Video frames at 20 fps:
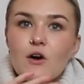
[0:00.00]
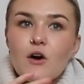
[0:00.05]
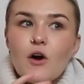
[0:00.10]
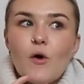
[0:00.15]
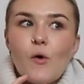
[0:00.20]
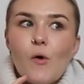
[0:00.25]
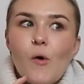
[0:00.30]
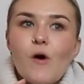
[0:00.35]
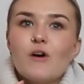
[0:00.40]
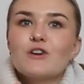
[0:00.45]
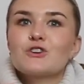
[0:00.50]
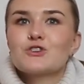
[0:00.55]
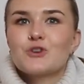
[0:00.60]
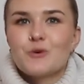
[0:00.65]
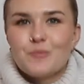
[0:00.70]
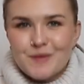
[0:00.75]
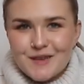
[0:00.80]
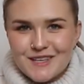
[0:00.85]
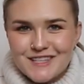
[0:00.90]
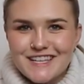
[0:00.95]
or
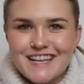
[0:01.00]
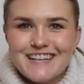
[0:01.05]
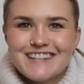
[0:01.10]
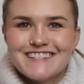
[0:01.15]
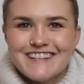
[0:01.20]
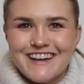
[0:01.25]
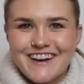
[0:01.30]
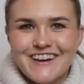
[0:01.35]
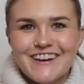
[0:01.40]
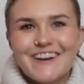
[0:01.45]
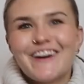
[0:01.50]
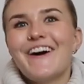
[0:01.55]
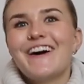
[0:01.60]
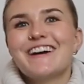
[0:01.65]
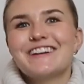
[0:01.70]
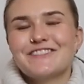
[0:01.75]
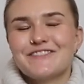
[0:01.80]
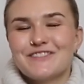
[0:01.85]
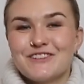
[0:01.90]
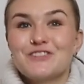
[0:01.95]
shopping centre
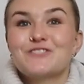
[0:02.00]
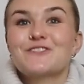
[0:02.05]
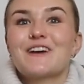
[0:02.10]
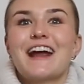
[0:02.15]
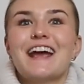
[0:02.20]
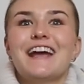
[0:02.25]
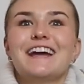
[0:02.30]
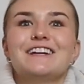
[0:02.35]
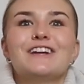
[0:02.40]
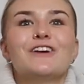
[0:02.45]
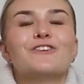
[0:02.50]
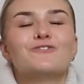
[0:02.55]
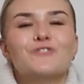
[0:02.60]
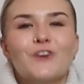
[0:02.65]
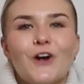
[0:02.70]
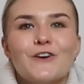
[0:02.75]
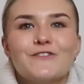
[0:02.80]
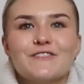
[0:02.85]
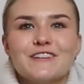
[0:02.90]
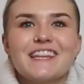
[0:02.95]
kind of terrain
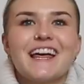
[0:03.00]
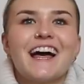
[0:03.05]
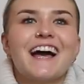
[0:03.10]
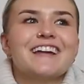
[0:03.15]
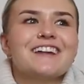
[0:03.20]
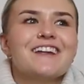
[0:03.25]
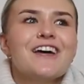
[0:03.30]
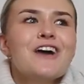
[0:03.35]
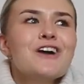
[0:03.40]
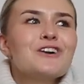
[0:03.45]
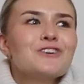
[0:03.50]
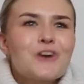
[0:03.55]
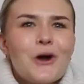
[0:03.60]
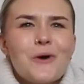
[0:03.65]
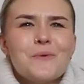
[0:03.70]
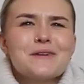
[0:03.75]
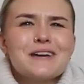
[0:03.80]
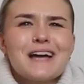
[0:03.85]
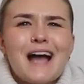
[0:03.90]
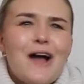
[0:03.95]
rather than
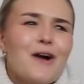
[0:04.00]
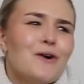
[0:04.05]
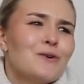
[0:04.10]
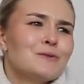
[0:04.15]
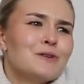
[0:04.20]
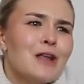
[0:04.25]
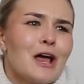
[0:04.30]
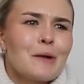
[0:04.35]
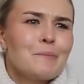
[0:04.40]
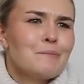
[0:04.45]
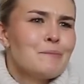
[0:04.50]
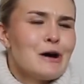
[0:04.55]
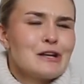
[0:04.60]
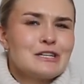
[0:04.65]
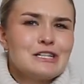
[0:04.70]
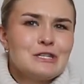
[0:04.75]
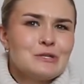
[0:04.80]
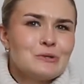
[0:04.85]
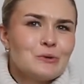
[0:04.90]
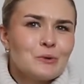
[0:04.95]
going out on like
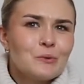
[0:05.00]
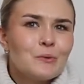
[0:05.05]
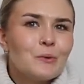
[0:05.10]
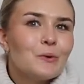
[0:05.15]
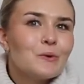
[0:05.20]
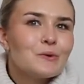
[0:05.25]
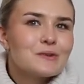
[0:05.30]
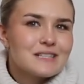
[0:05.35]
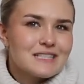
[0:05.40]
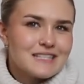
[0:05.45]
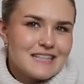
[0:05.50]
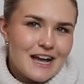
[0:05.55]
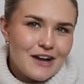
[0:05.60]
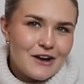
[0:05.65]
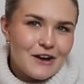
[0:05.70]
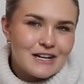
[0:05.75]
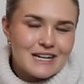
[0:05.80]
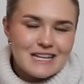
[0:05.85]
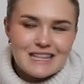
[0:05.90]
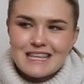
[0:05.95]
muddy dog walks and that
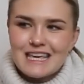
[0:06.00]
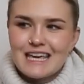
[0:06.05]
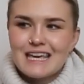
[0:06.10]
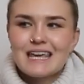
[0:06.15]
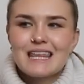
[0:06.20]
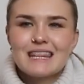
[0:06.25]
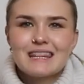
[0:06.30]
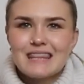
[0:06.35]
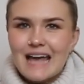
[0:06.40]
kind of thing.